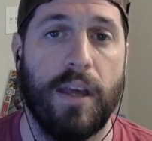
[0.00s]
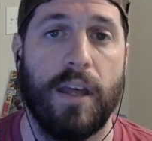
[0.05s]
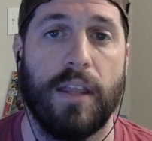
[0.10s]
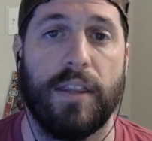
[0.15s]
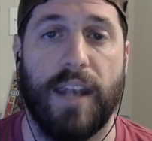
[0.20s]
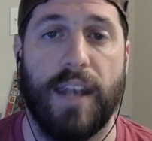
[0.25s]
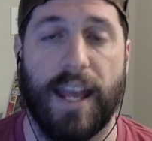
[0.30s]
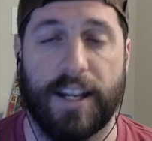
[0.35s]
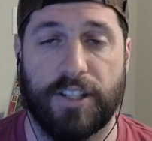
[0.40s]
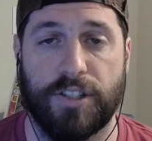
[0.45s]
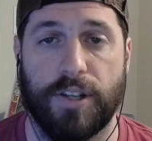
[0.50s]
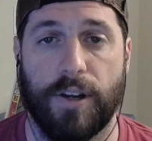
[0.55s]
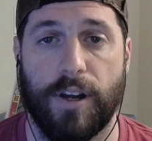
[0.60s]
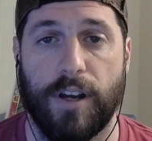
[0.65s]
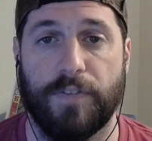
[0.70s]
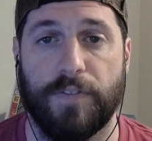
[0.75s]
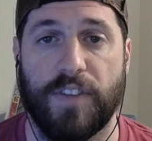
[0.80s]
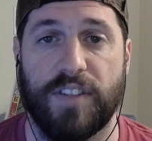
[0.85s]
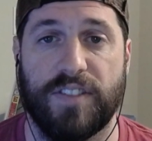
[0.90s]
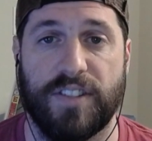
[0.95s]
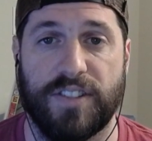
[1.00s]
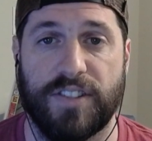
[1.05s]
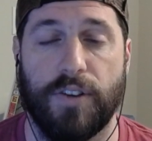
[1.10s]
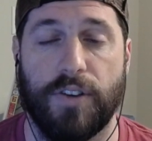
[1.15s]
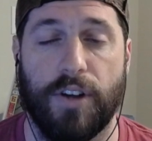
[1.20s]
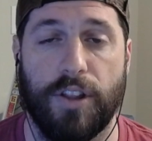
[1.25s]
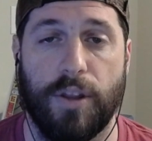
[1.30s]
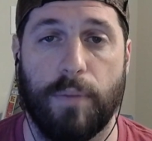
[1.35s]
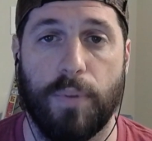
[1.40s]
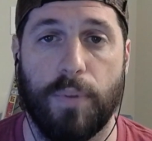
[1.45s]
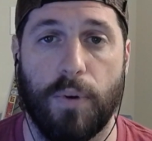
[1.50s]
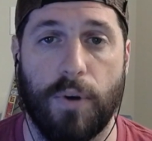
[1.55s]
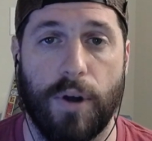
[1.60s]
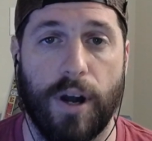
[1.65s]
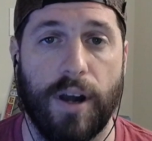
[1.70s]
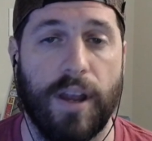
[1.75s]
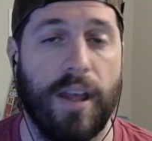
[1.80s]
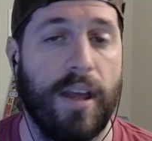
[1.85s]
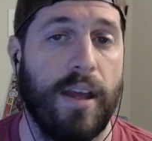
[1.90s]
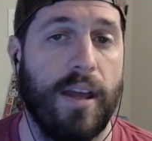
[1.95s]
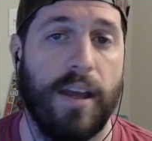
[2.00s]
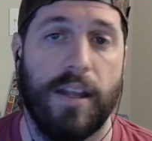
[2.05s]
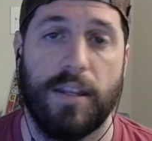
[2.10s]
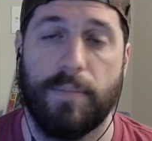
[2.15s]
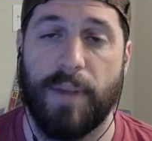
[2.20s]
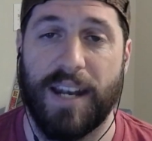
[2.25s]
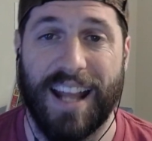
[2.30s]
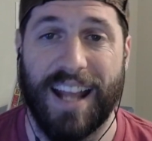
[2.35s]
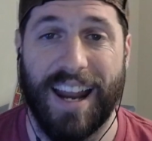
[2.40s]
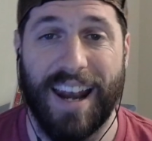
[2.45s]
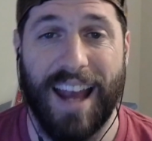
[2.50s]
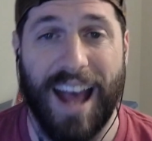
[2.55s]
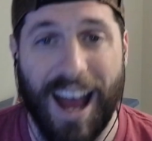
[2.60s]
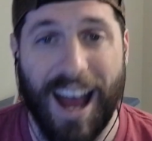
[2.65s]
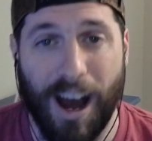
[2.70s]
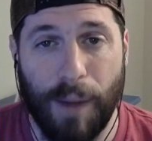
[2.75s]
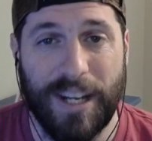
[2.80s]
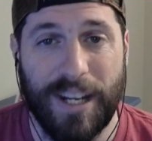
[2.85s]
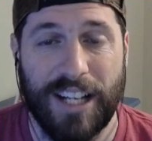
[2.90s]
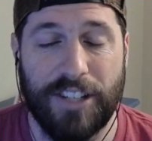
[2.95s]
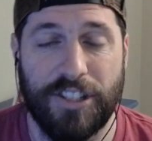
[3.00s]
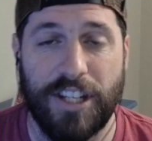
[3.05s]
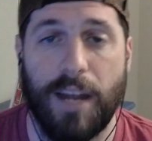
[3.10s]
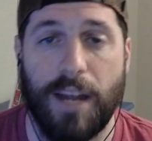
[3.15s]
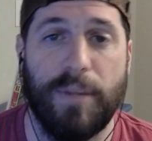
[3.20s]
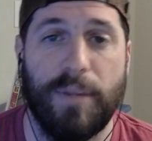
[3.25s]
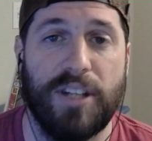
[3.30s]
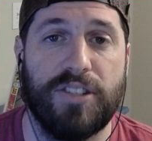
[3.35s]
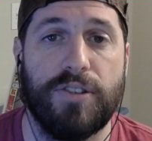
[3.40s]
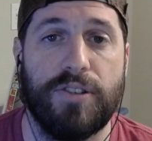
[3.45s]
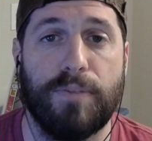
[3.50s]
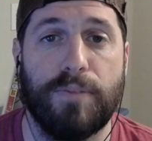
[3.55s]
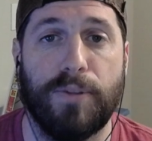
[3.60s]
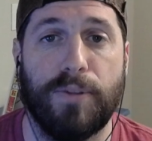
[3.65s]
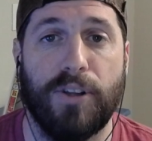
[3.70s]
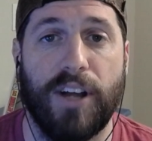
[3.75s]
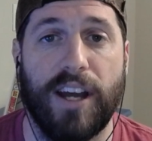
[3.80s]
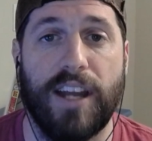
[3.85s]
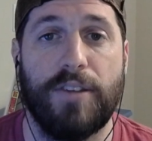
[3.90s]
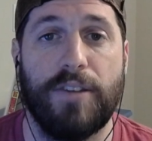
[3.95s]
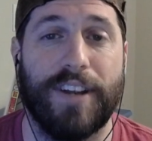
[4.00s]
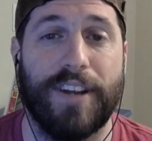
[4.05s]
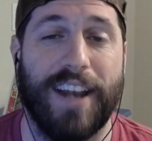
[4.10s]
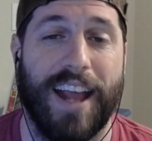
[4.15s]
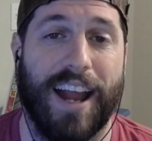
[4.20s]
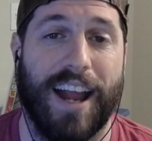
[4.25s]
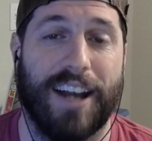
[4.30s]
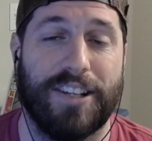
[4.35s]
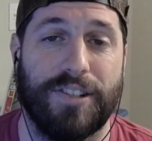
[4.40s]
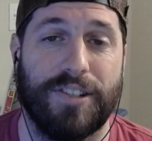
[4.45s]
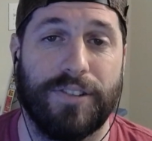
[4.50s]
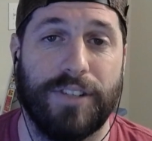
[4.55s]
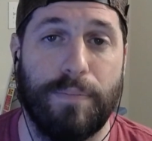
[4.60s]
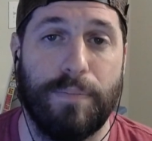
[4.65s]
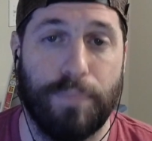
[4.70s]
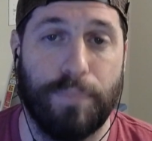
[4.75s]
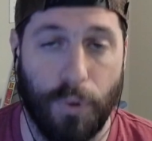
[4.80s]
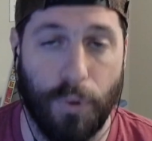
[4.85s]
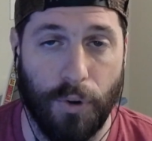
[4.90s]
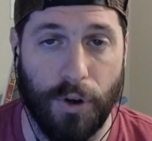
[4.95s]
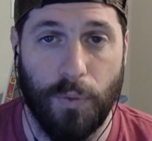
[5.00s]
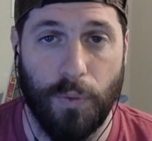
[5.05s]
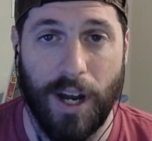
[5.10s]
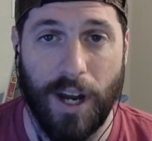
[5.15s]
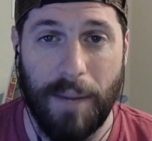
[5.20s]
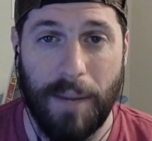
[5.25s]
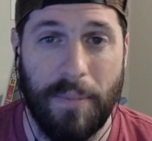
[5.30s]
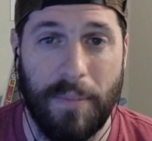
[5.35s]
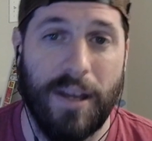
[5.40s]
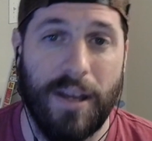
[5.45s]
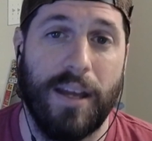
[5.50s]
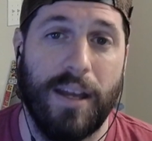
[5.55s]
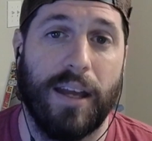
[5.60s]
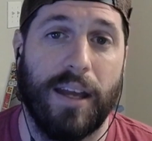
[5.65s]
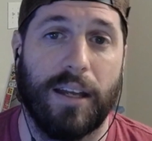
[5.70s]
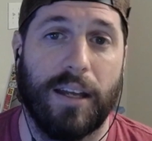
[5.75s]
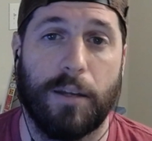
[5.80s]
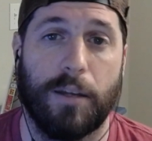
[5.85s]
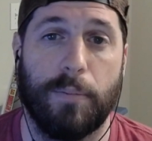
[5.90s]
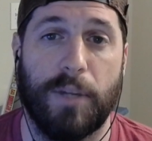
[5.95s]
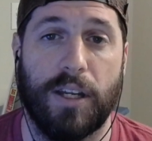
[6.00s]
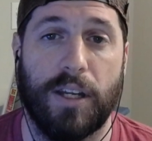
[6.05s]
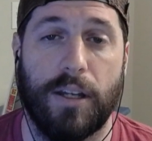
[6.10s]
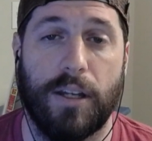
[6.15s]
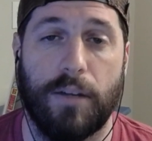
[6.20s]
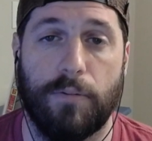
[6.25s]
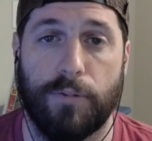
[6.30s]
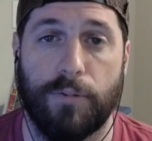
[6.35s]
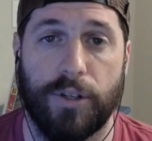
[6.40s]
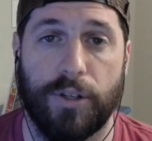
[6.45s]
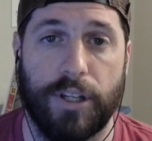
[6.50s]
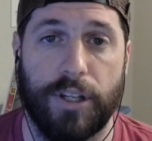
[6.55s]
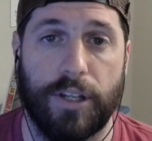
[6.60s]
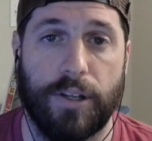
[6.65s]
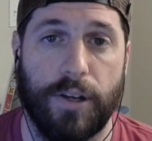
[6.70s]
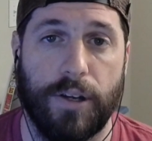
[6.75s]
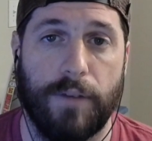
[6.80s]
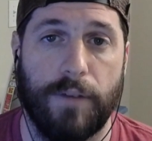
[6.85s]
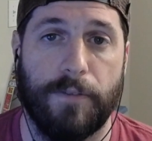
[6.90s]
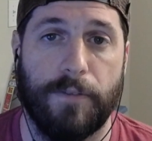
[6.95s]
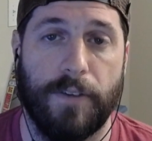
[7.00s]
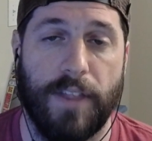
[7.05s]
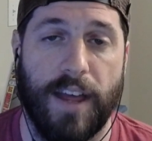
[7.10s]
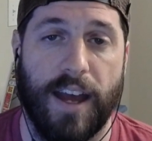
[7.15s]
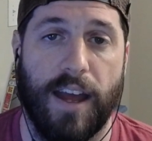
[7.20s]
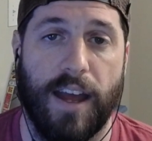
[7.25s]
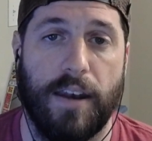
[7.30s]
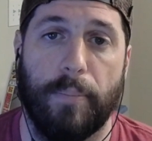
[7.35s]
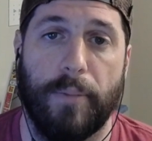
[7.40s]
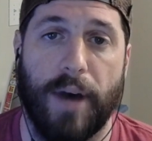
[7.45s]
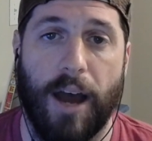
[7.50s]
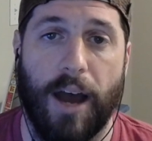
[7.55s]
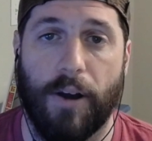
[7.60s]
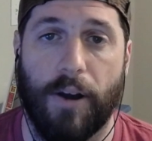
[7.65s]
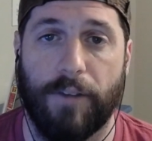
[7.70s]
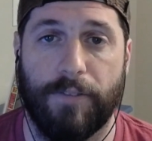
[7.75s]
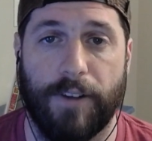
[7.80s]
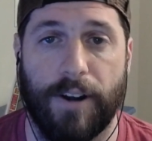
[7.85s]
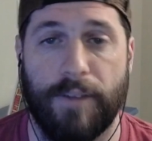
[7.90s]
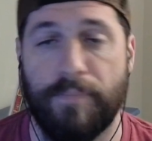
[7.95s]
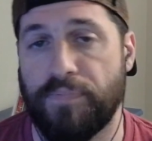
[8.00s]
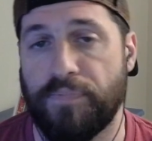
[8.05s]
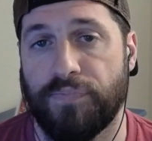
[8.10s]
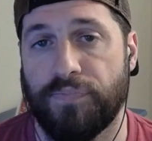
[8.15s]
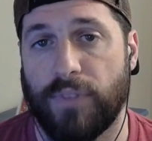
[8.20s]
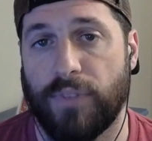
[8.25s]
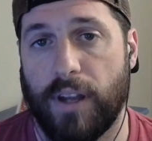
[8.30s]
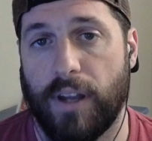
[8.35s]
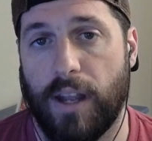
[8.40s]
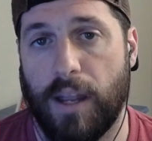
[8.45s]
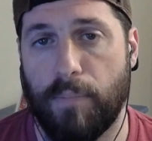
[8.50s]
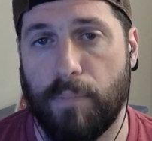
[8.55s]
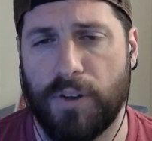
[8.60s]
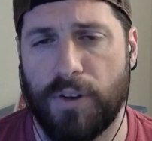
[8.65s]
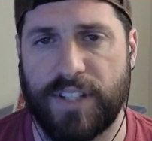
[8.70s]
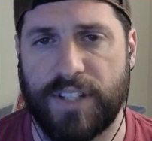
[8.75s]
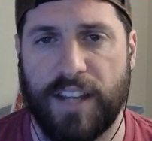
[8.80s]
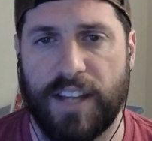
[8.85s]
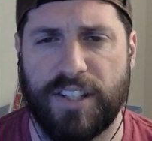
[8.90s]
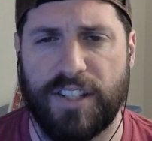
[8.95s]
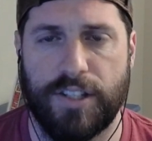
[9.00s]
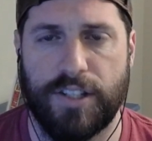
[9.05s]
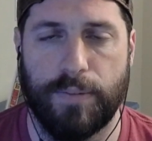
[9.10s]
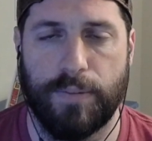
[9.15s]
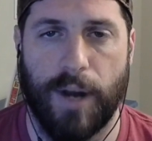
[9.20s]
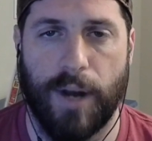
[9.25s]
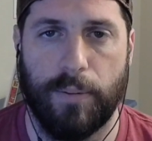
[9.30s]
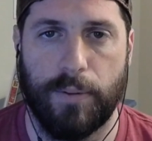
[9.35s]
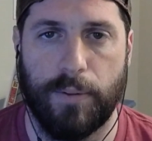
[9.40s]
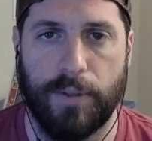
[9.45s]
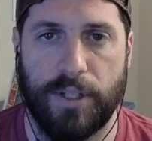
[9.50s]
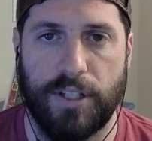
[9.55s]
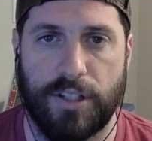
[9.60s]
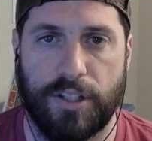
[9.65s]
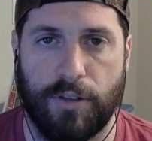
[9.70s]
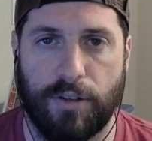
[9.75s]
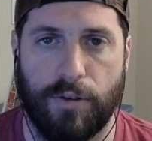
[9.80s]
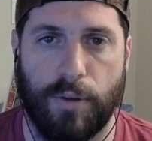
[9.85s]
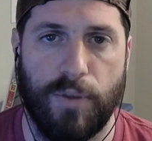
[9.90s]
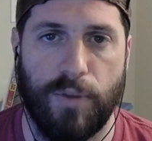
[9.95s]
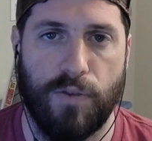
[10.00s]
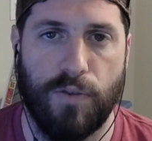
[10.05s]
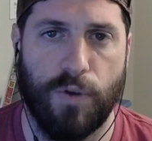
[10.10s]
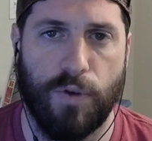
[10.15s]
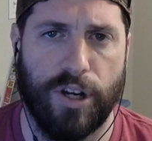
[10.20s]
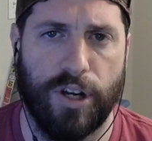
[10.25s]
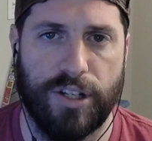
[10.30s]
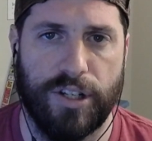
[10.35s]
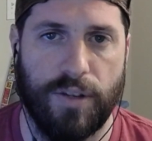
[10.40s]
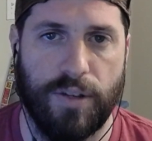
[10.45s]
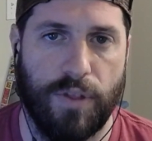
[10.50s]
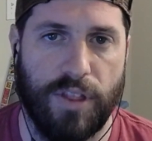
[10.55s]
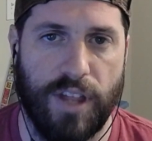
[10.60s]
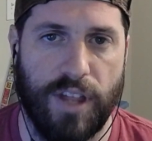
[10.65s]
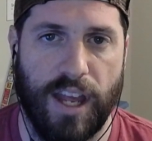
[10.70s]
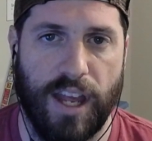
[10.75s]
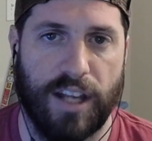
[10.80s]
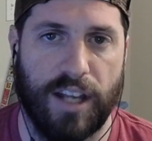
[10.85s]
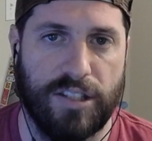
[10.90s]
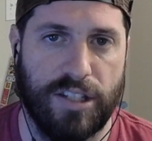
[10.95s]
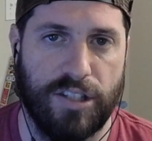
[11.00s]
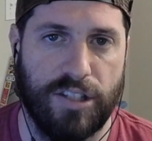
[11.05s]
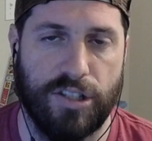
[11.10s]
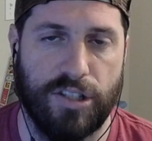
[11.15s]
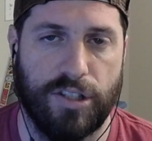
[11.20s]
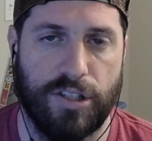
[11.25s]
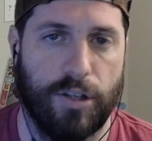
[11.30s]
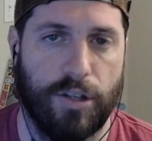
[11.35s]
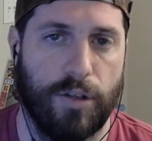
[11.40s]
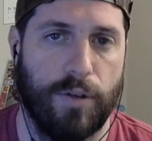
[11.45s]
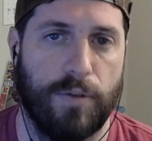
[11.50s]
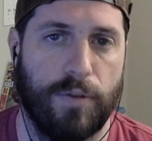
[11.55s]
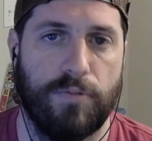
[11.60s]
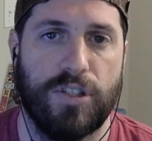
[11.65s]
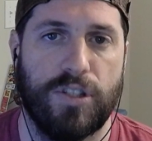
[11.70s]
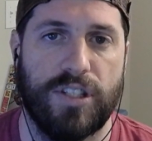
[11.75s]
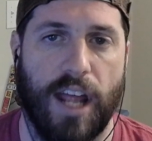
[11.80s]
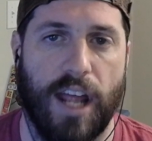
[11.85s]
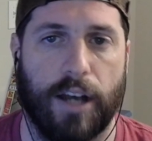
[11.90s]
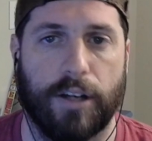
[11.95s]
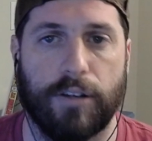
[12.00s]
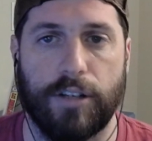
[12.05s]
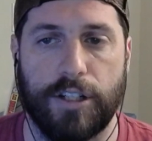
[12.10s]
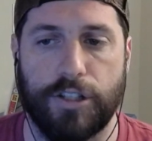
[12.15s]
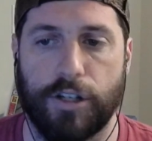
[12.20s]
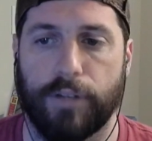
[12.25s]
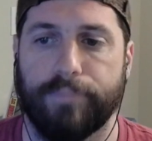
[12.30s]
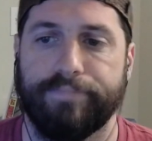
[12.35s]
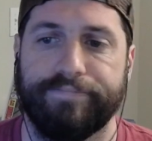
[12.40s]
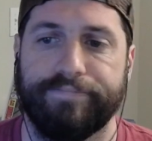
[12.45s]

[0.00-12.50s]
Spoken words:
The next turn, if this is still on the board, depending on how many enchantments you play, you can actually board wipe. It can be really good for that. However, in most cases, you're probably just going to remove 1 or 2 things and just a good static creature.